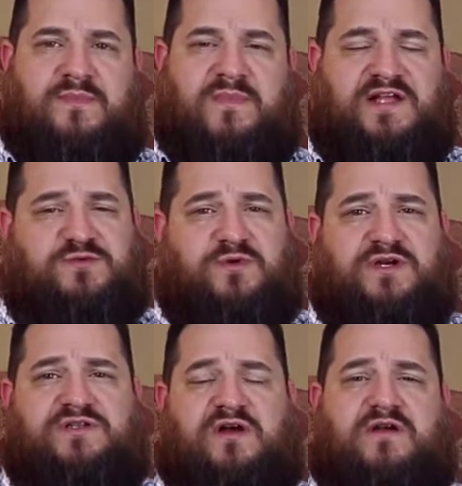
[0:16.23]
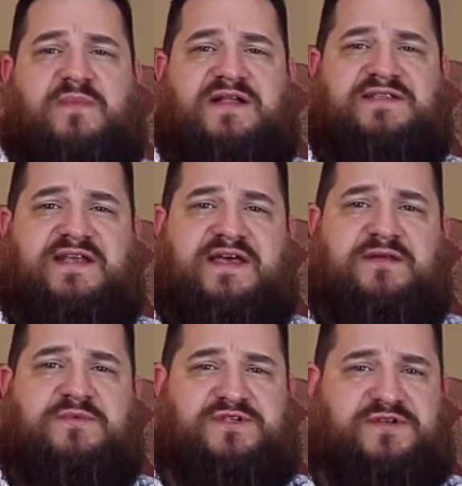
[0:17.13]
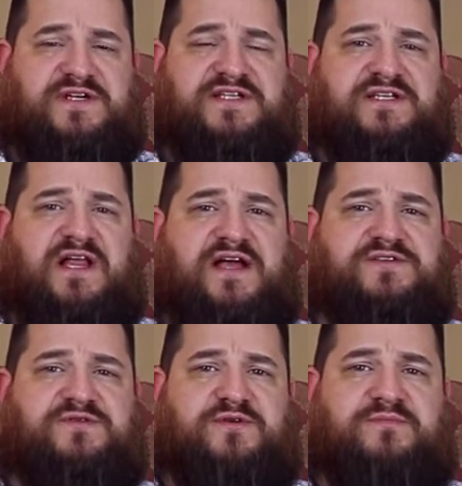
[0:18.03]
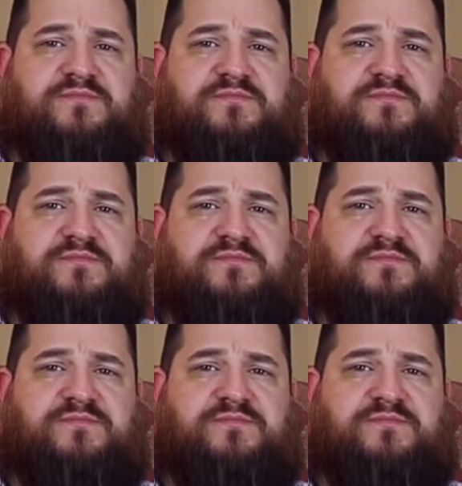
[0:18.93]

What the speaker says: That's what we're going to talk about today in Mr. E's classroom.